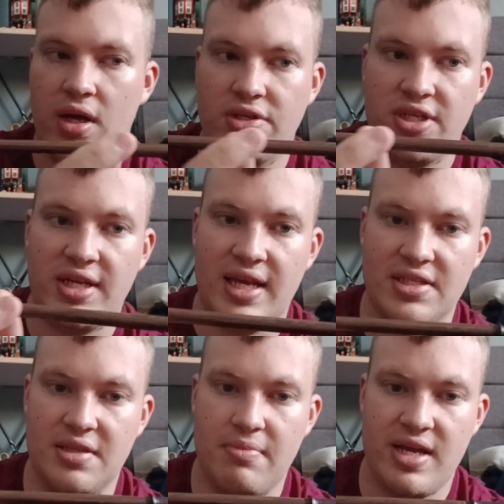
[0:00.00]
She is
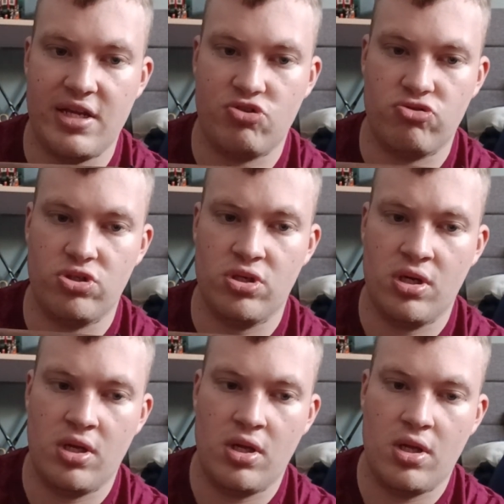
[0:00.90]
the matron
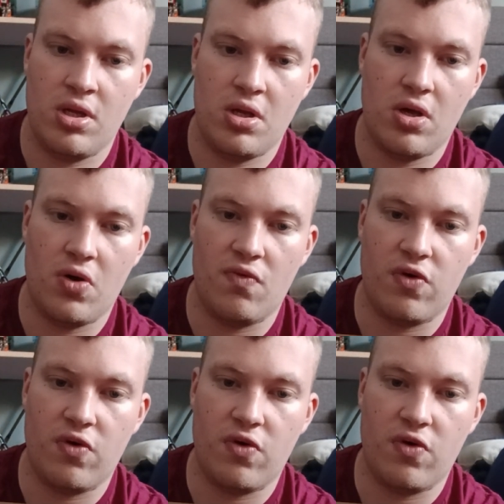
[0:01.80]
of